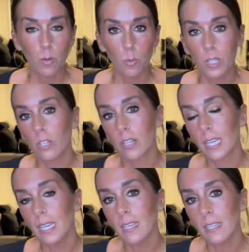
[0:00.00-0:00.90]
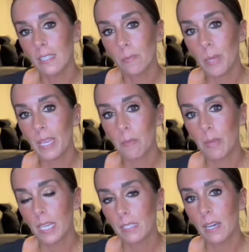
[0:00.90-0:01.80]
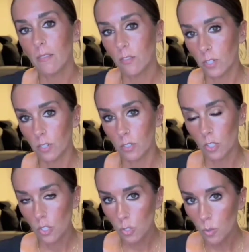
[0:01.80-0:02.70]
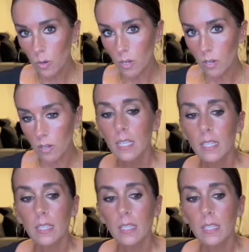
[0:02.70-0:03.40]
when your kid is being picked up for school,